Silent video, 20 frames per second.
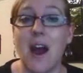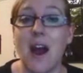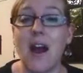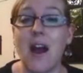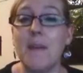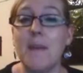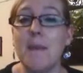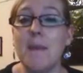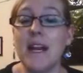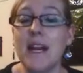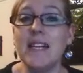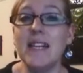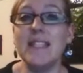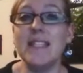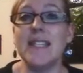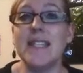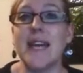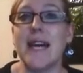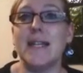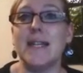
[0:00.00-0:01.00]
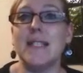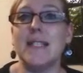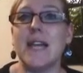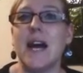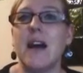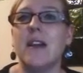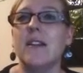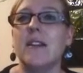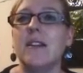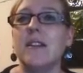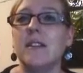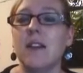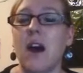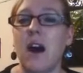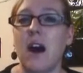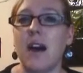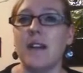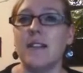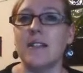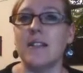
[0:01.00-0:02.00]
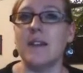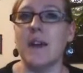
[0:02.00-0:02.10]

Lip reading: Our money says a lot.